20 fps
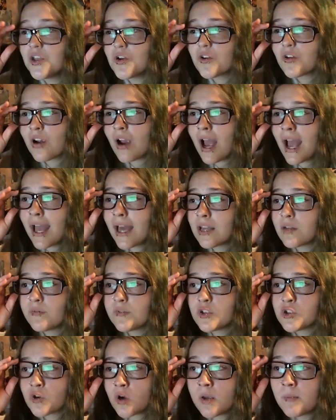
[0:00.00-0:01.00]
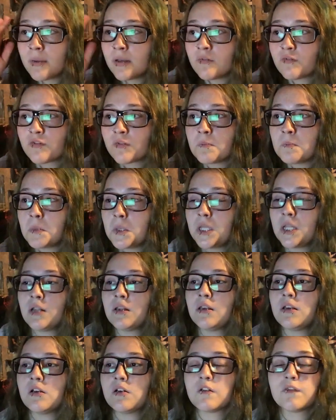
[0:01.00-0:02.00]
You cry out of enjoyment from
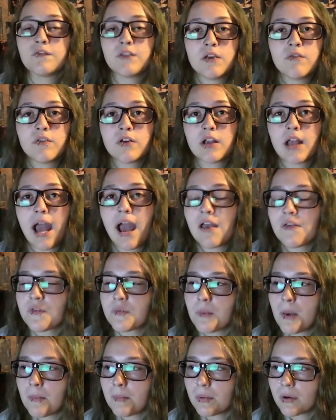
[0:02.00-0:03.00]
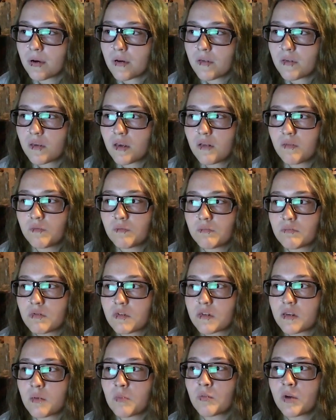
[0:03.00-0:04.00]
meeting your favorite cast members, and
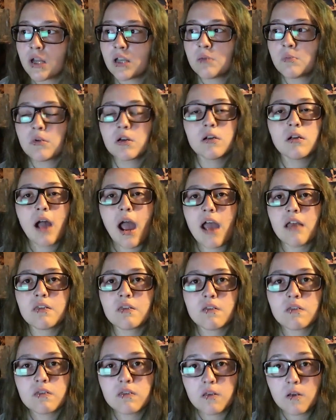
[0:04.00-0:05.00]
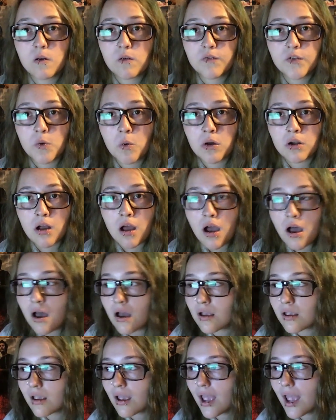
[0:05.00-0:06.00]
some random girl asks you if you want a
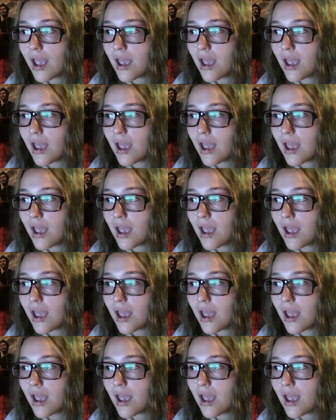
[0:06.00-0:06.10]
hug,